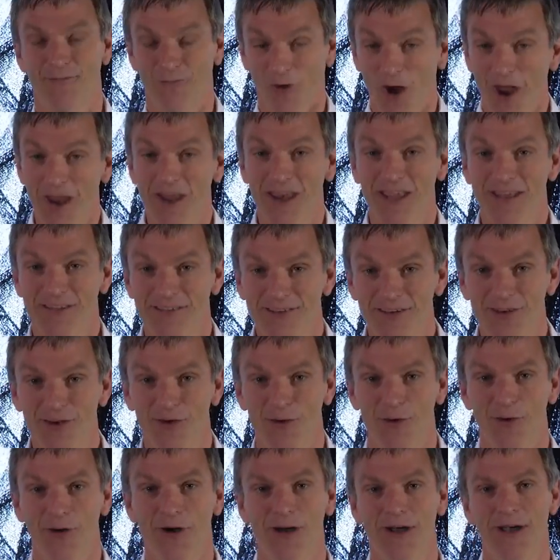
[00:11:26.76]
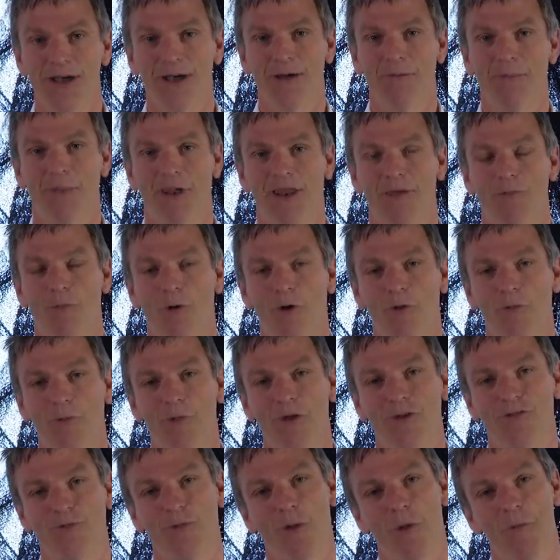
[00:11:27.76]
Frightening too, but
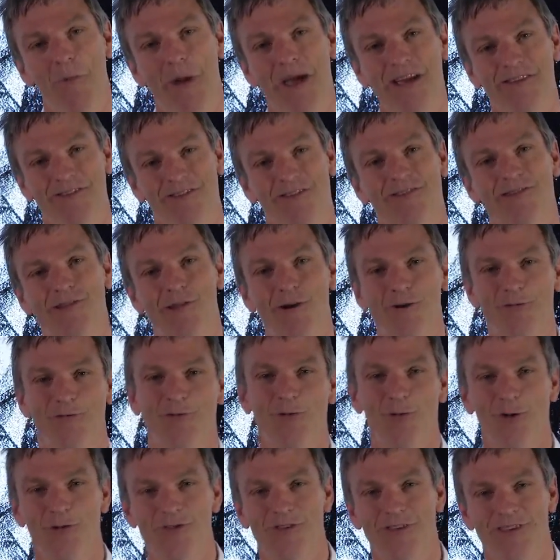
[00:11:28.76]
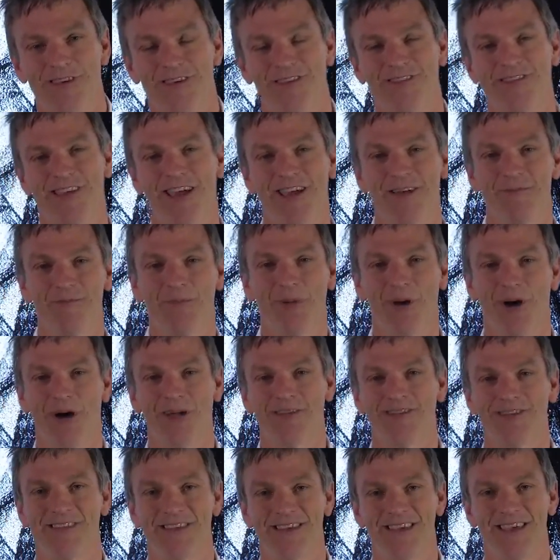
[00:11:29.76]
it's what makes us look forward to this second
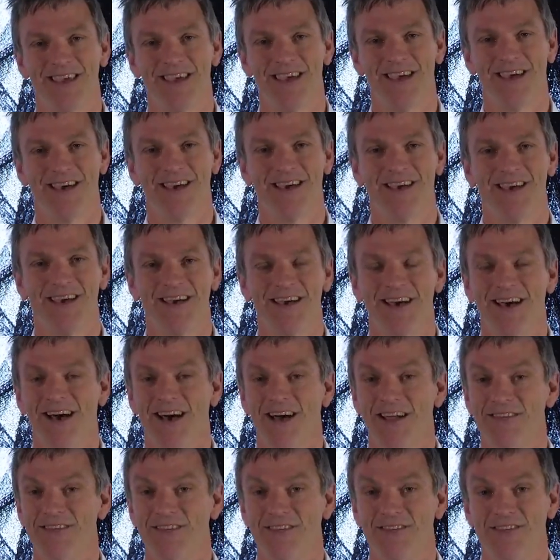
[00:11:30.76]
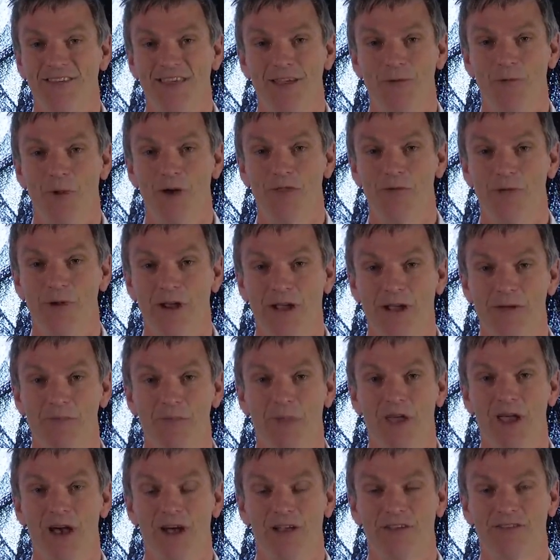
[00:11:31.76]
part of the year, to see whether it can
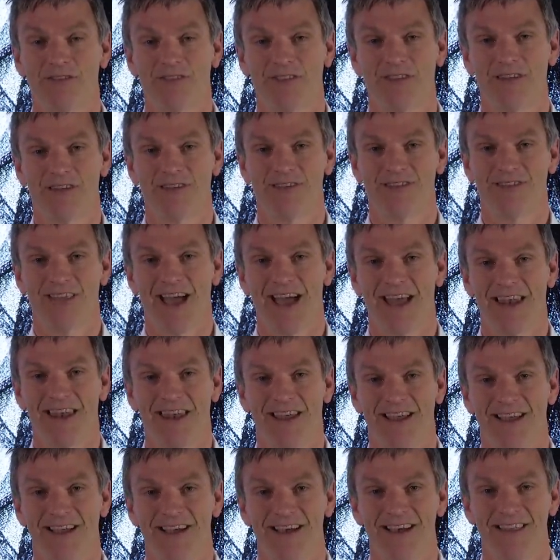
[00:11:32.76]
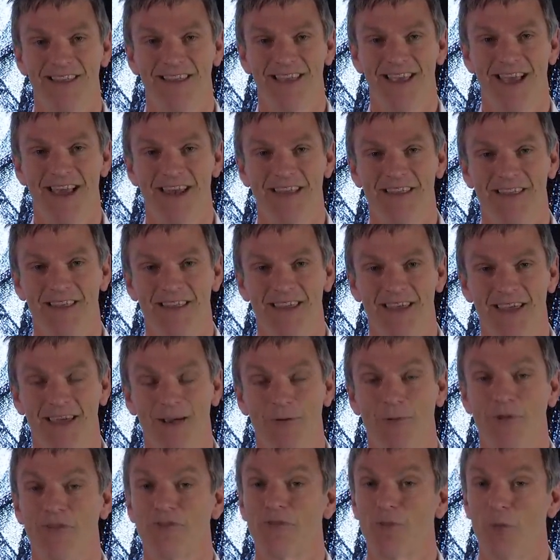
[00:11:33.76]
be us that are standing at the end of the
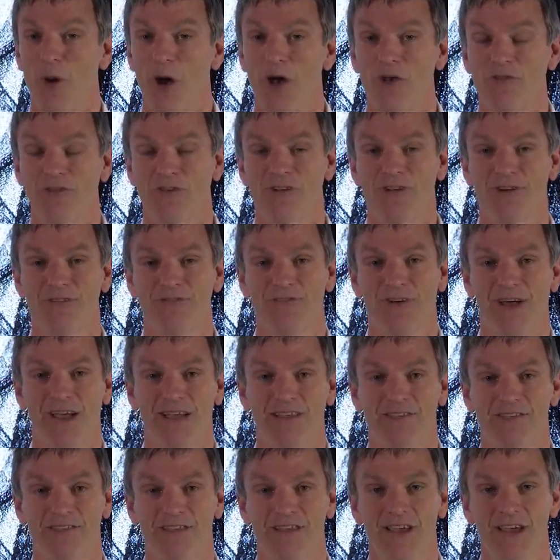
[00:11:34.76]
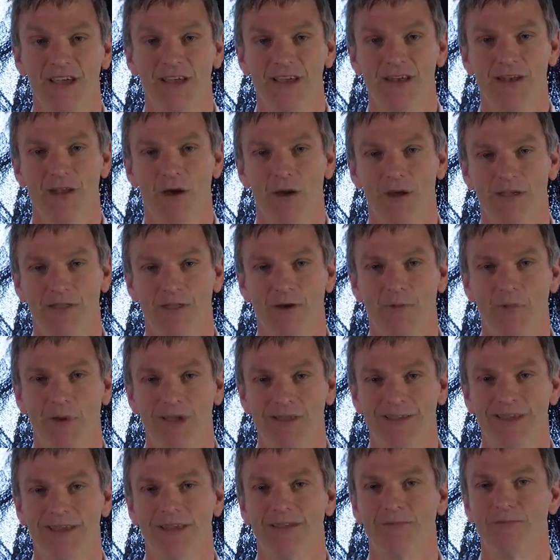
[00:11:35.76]
year with smiles on our face, knowing that
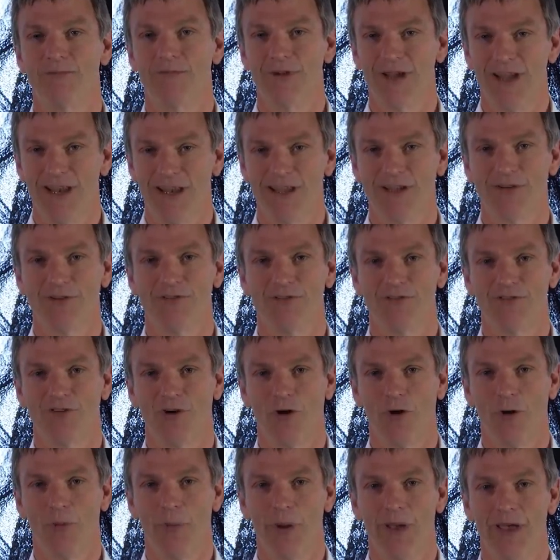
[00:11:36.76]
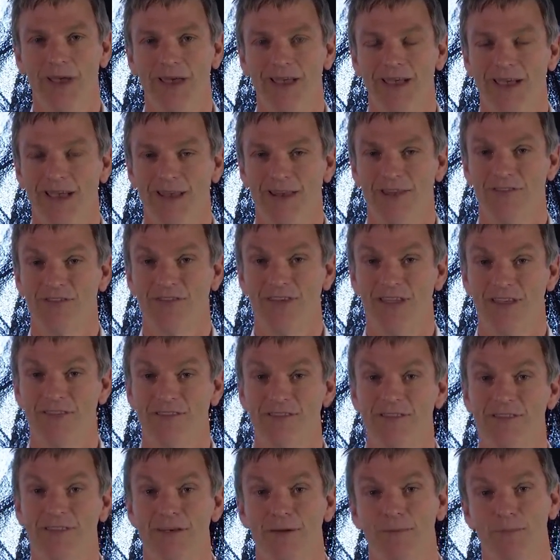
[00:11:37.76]
we did a really good job in a
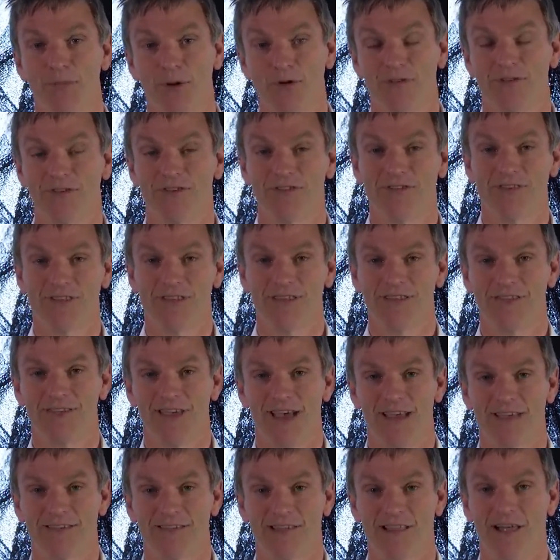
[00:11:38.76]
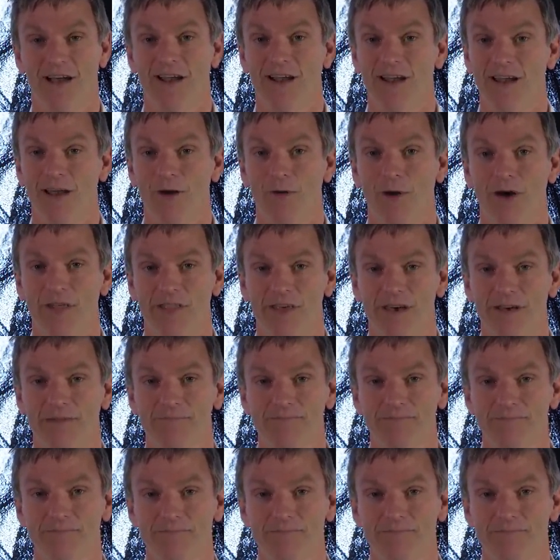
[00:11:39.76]
season that put us to the test like no other.